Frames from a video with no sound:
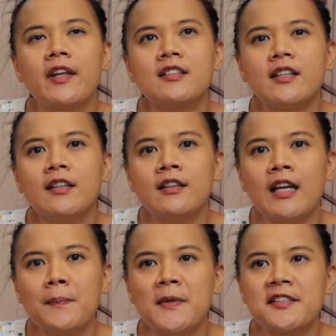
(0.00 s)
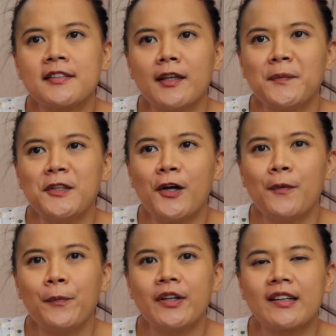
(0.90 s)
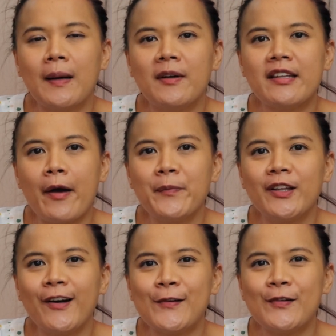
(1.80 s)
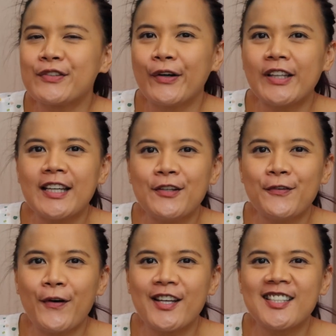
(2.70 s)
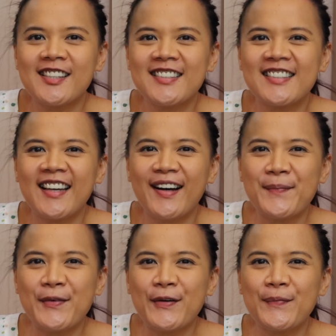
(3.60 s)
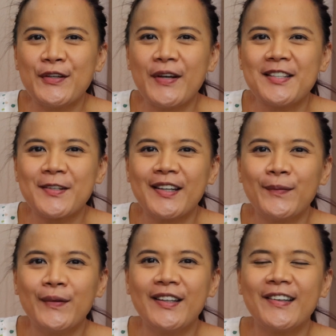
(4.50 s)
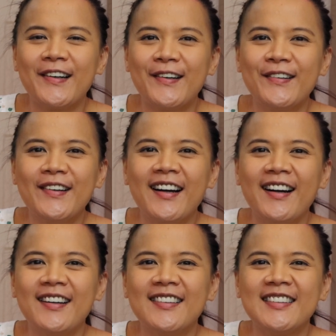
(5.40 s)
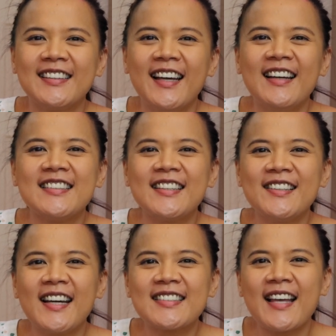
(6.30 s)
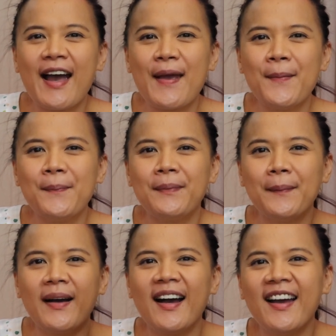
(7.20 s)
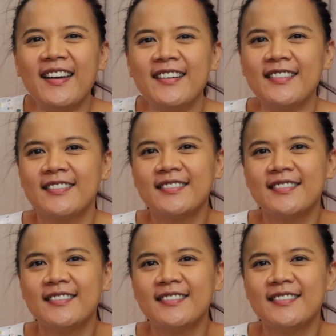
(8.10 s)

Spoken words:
there's anything I missed, let me know. Put a comment down below. So thank you for watching. Hope you enjoyed the video. See you next time. Bye bye.